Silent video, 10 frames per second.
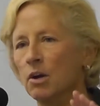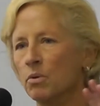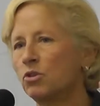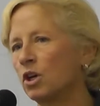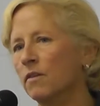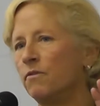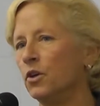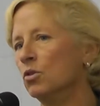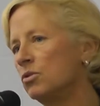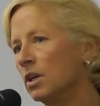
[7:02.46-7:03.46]
It was
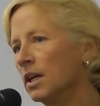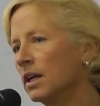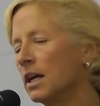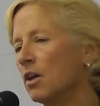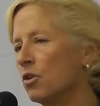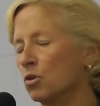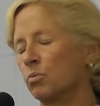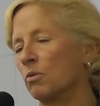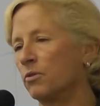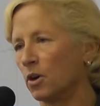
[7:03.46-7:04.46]
confusing.
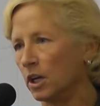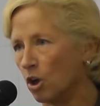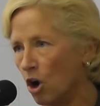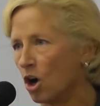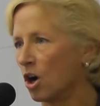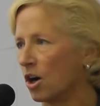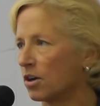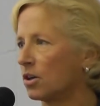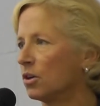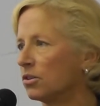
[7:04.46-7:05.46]
Those were very long
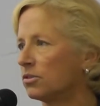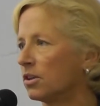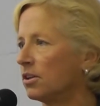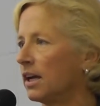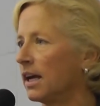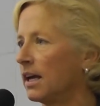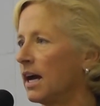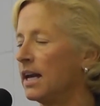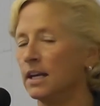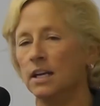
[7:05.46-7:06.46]
articles. I'll tell
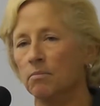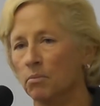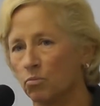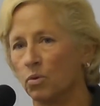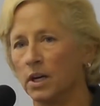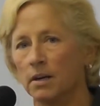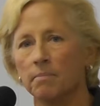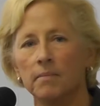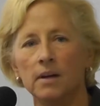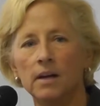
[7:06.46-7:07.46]
you, I didn't even read
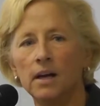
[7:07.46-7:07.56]
them